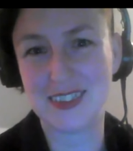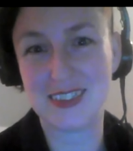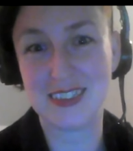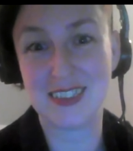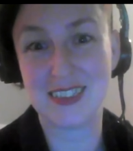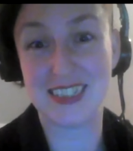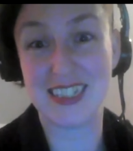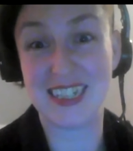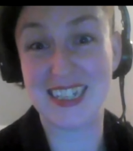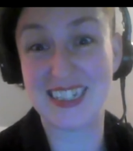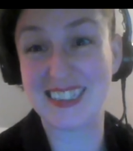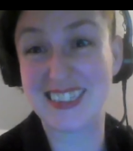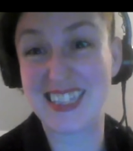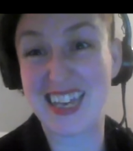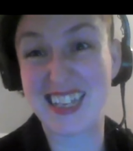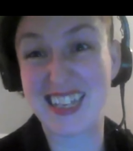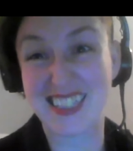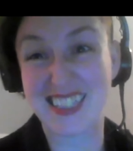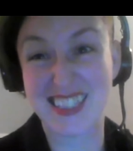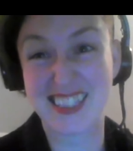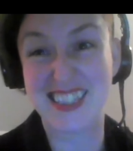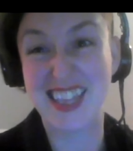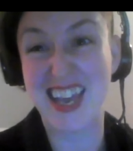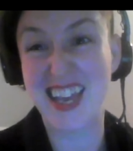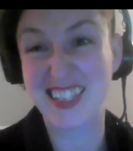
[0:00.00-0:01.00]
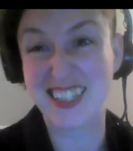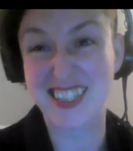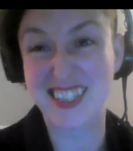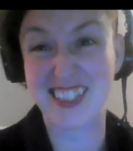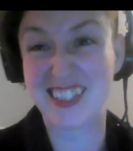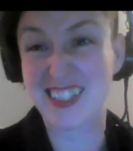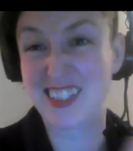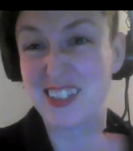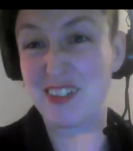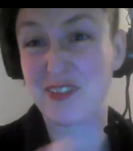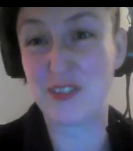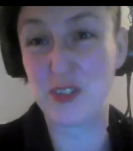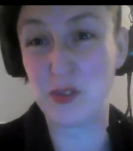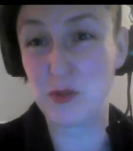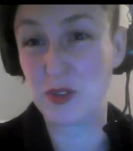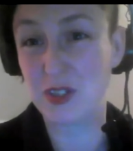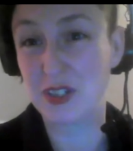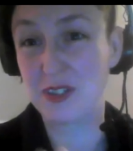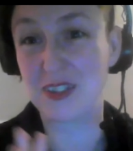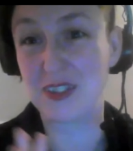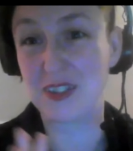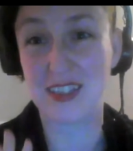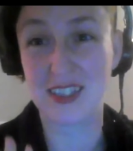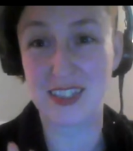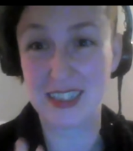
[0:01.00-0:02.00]
Like that's the stuff you want
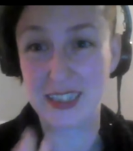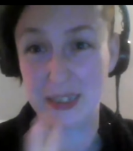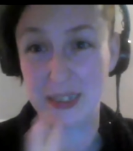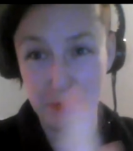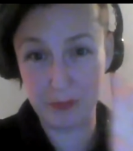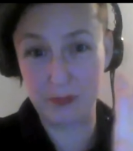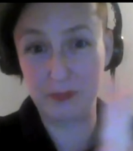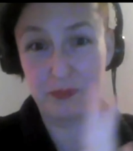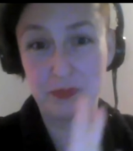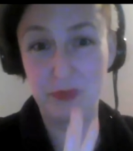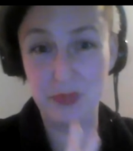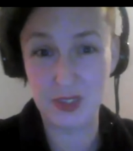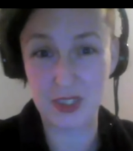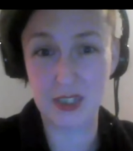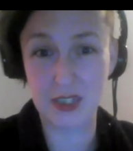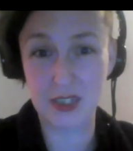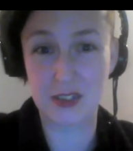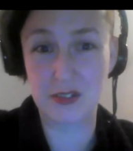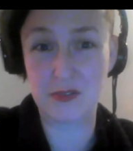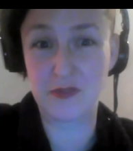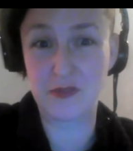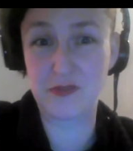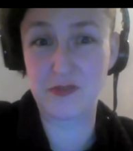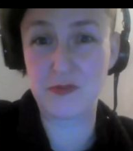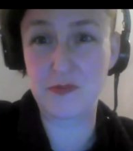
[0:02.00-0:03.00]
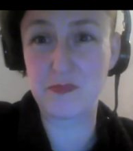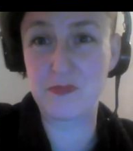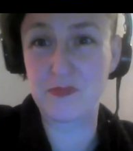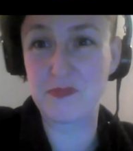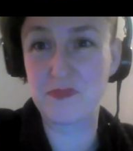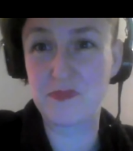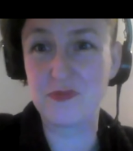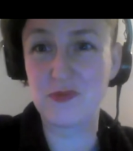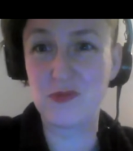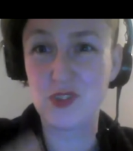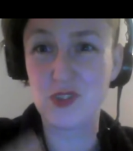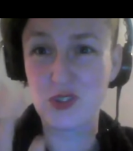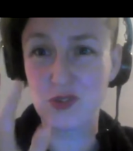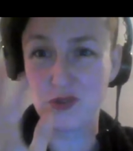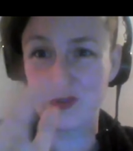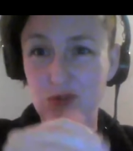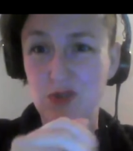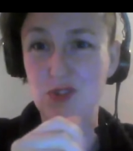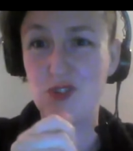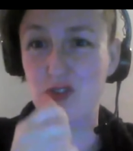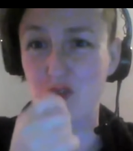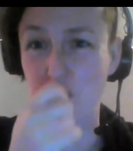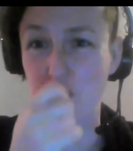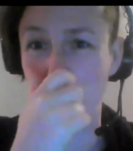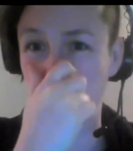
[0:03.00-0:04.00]
to like kind of
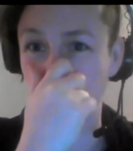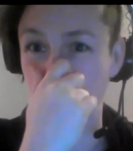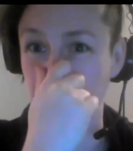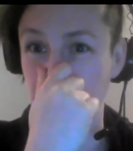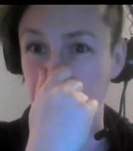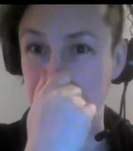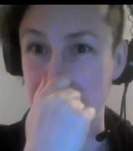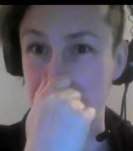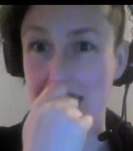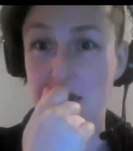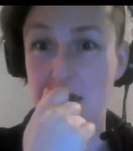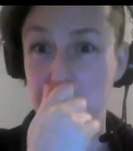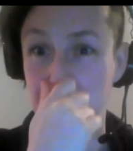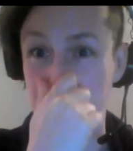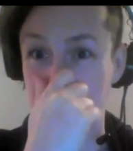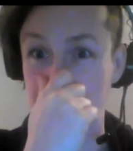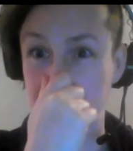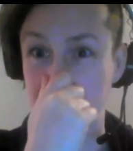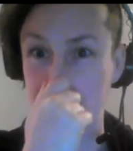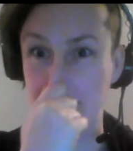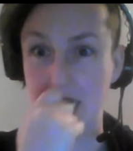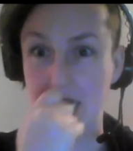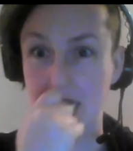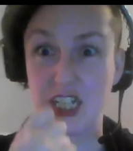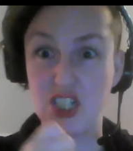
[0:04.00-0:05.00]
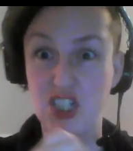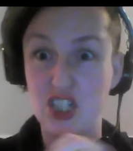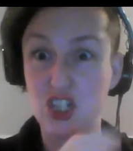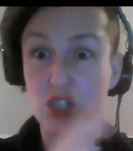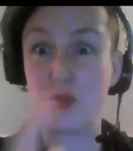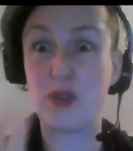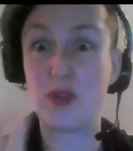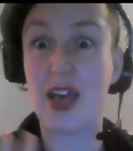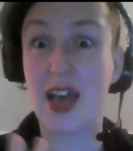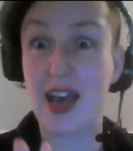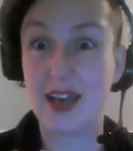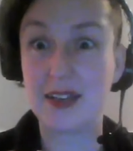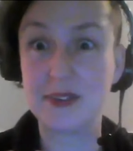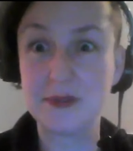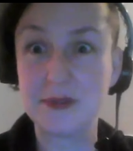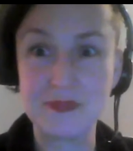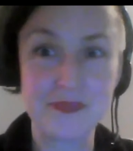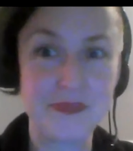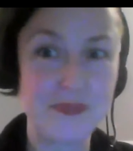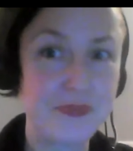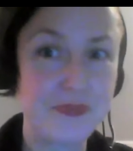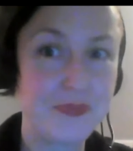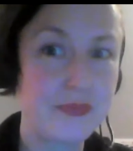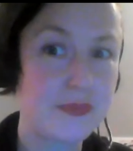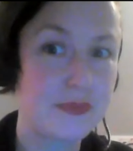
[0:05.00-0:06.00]
drop those names in and do that.
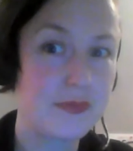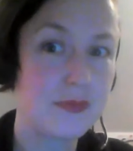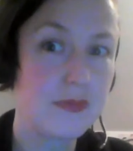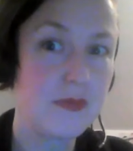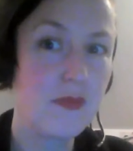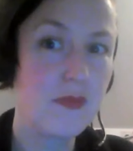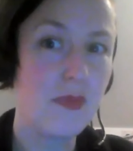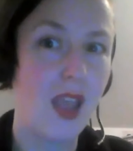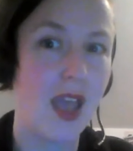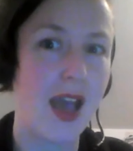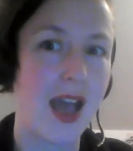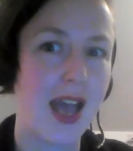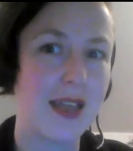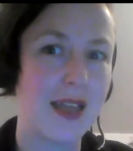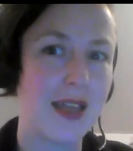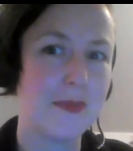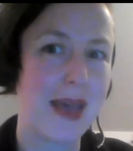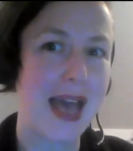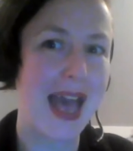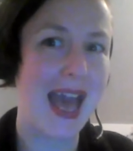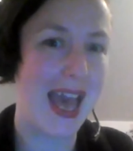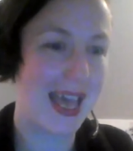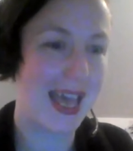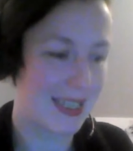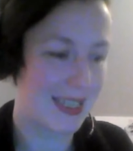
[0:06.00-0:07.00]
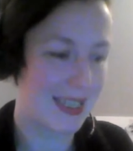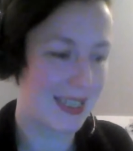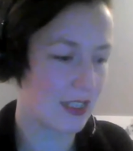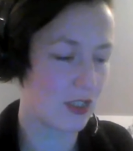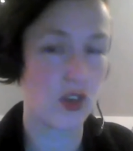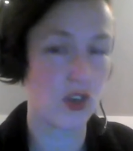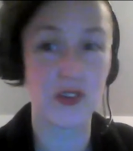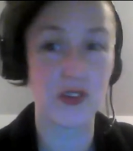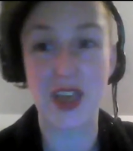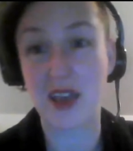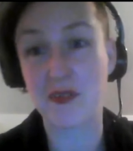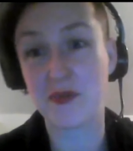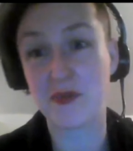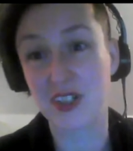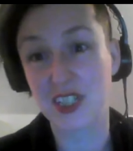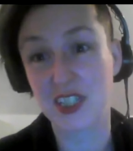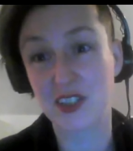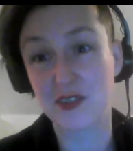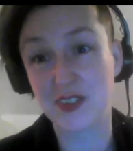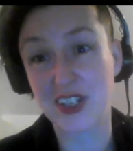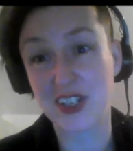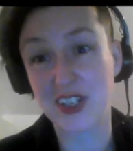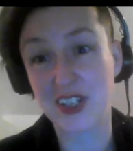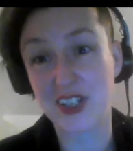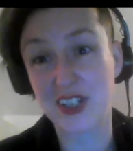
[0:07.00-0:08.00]
And a lot of that evidence
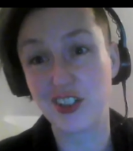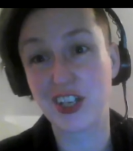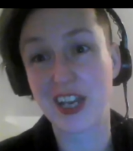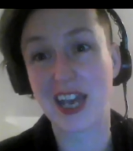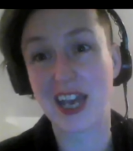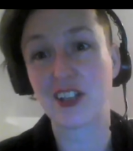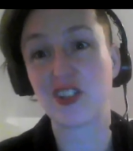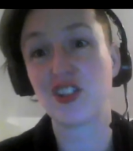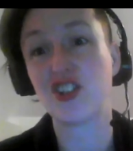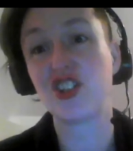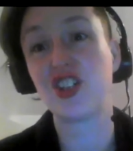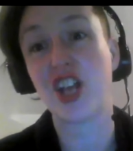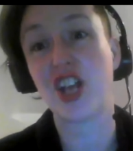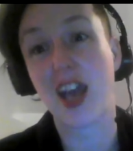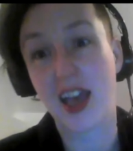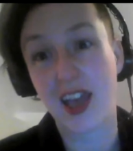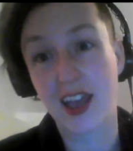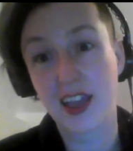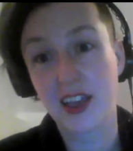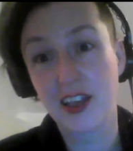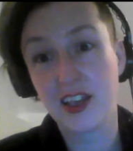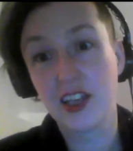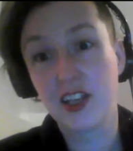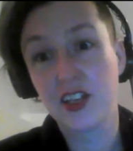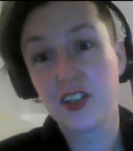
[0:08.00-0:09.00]
of need you can share.